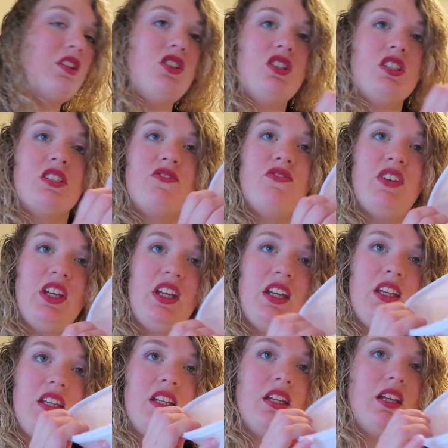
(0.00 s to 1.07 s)
they just fit
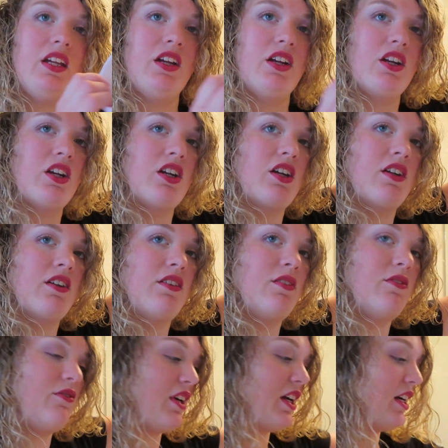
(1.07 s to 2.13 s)
in here
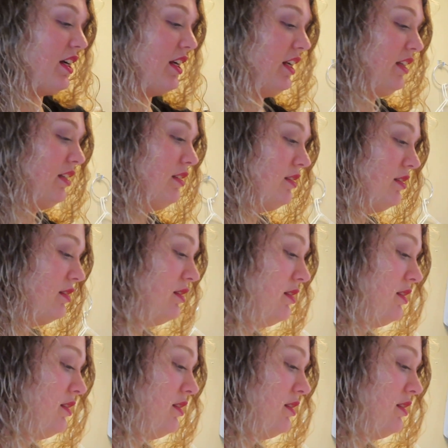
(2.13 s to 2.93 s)
fine.